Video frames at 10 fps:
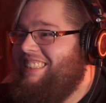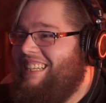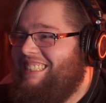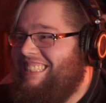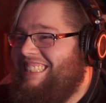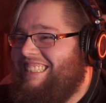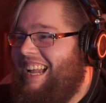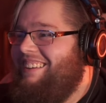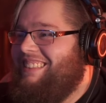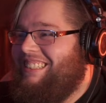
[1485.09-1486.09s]
It just
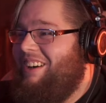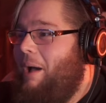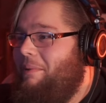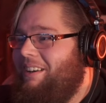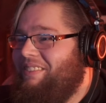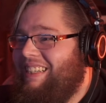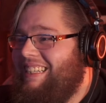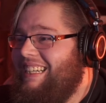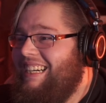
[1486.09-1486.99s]
scared the crap out of me.